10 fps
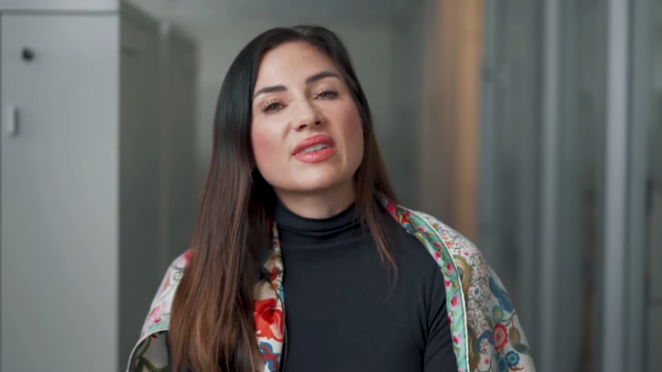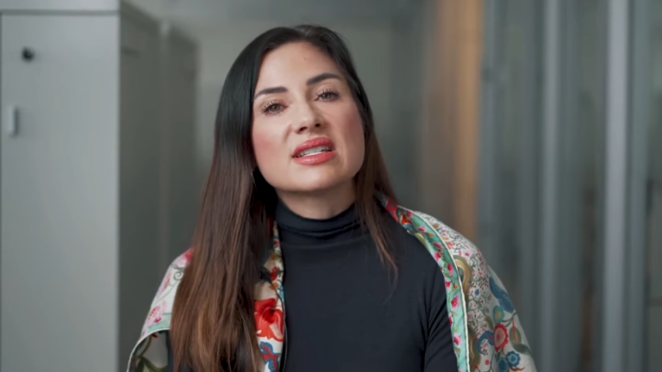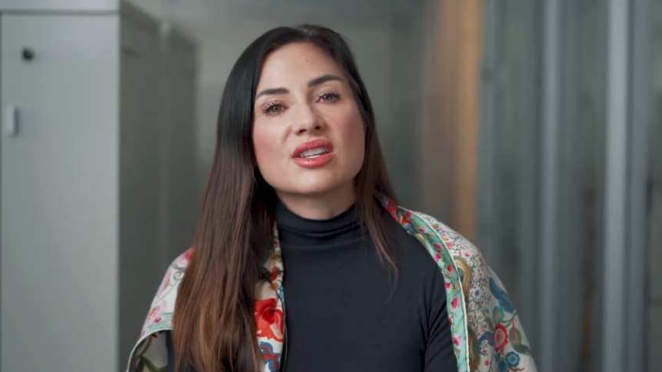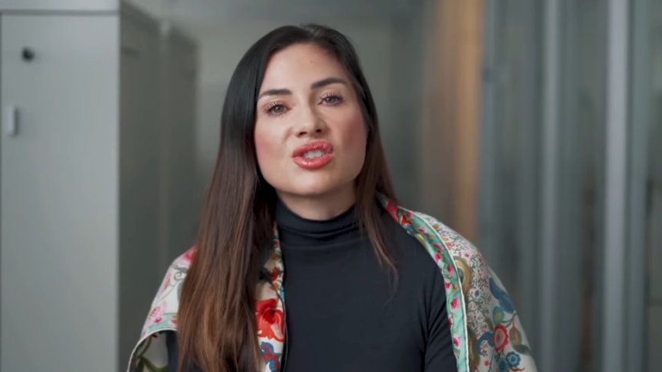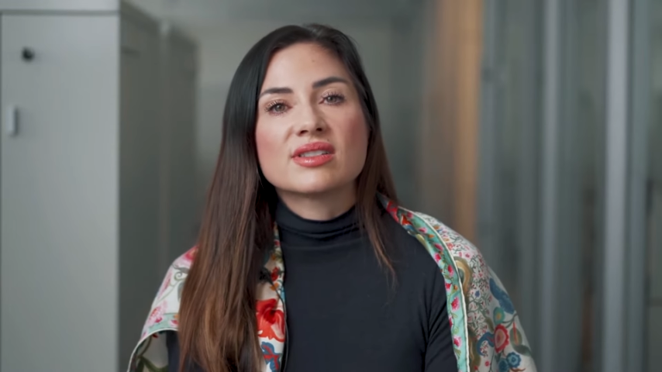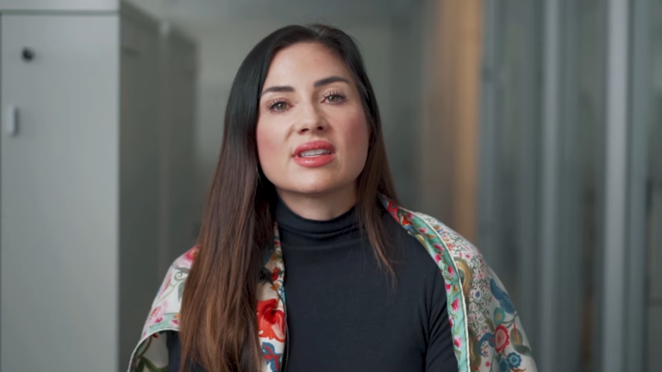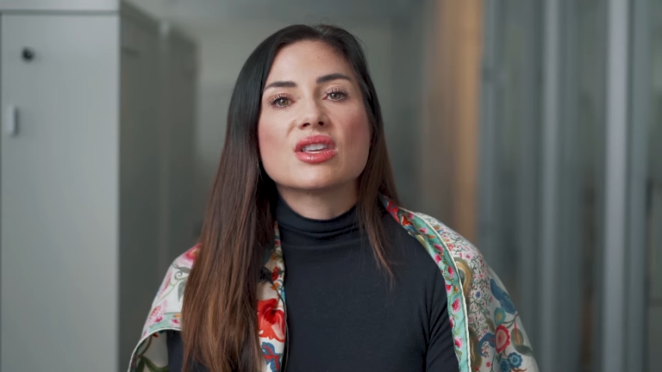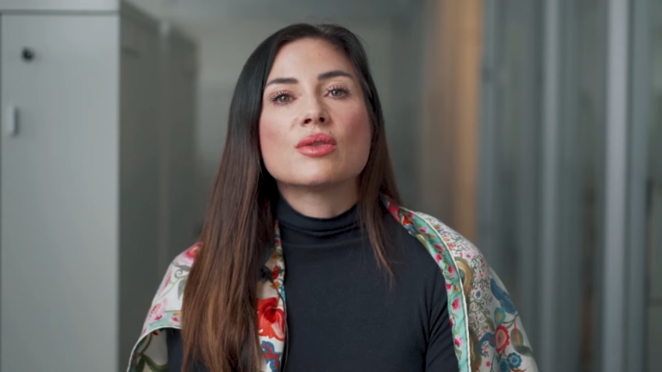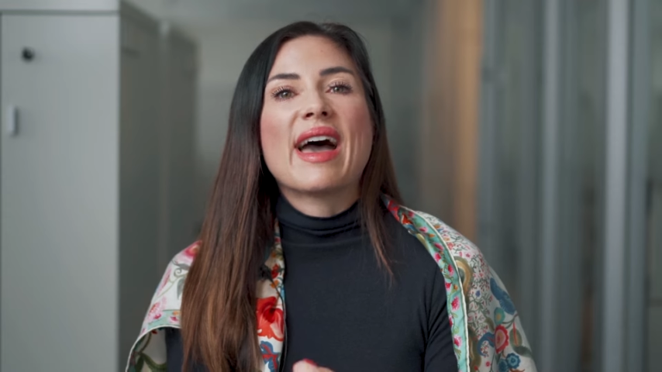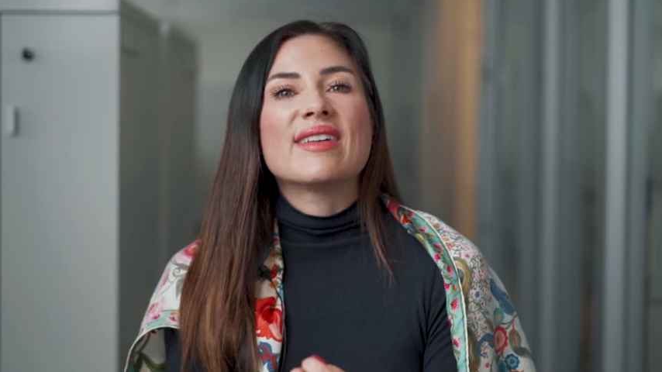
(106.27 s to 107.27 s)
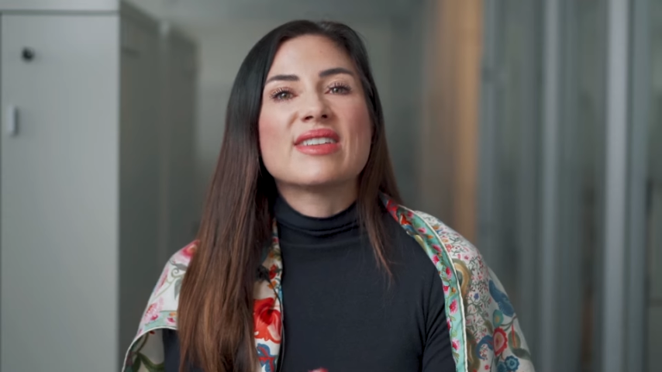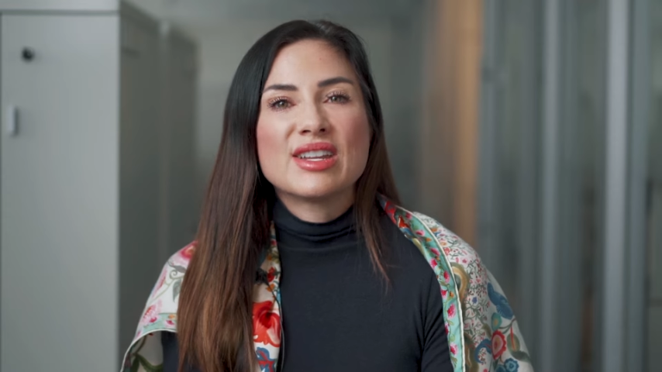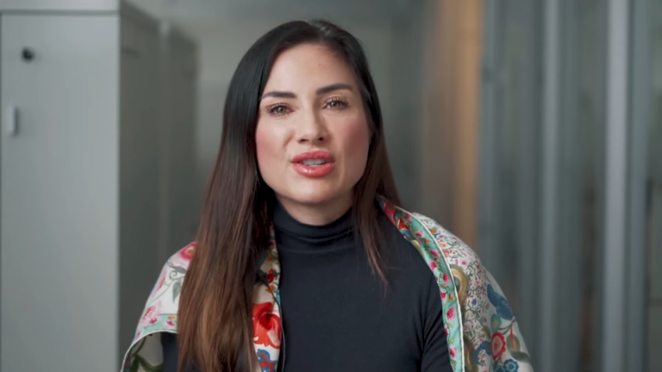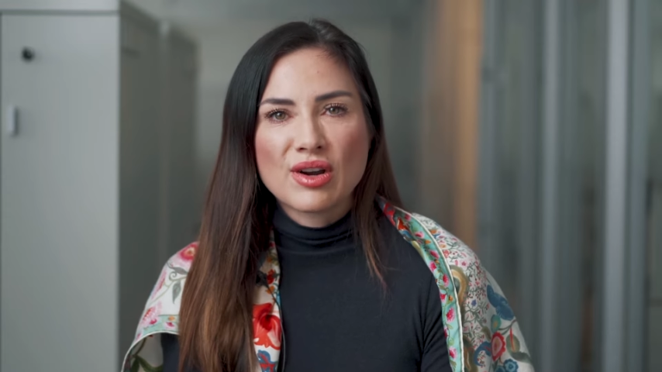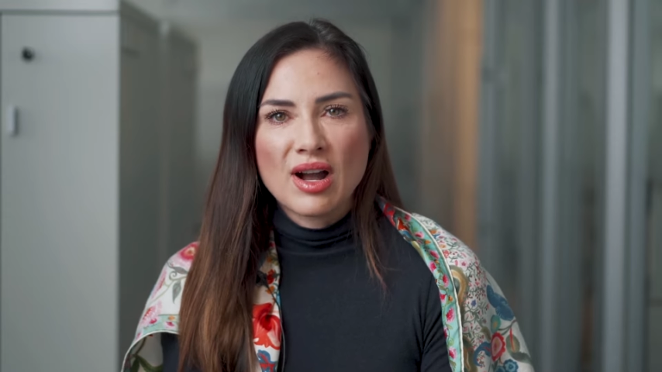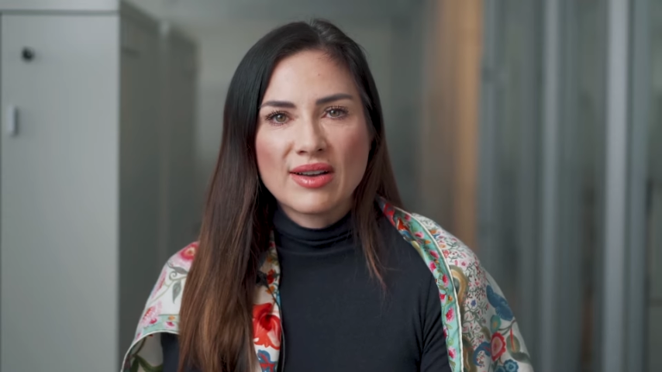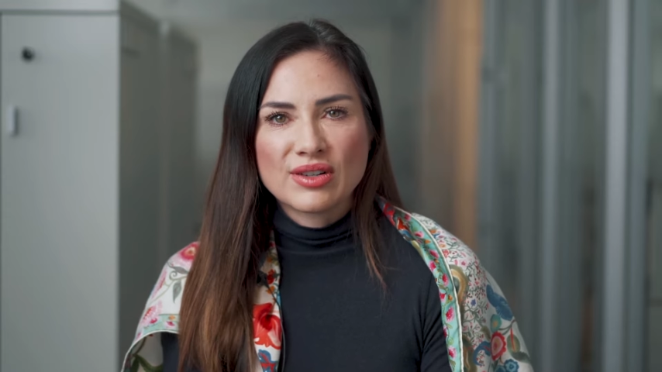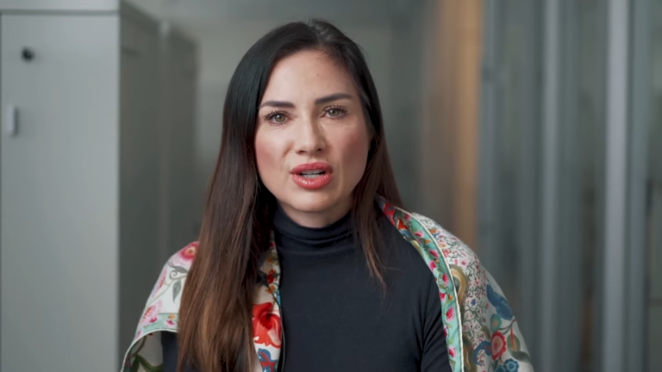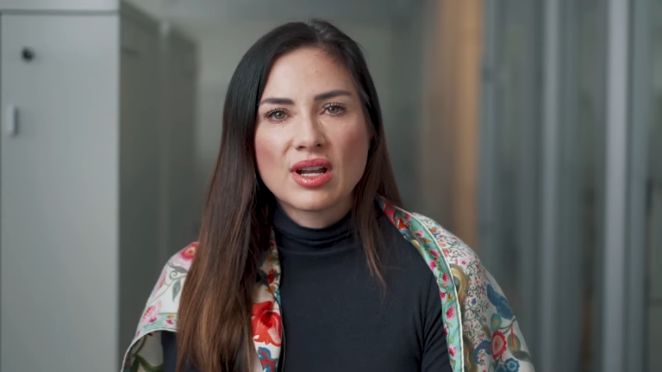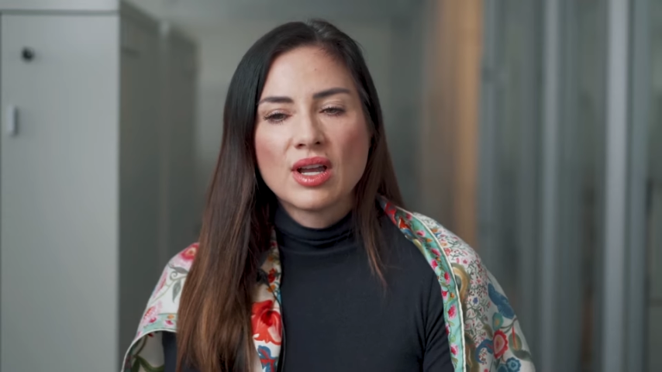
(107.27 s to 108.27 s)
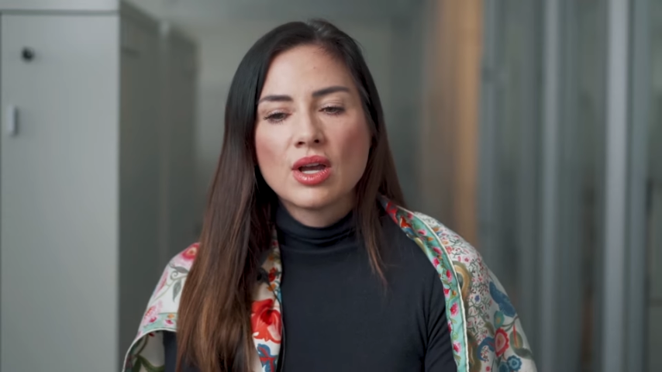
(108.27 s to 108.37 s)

conditions that you have in your offer.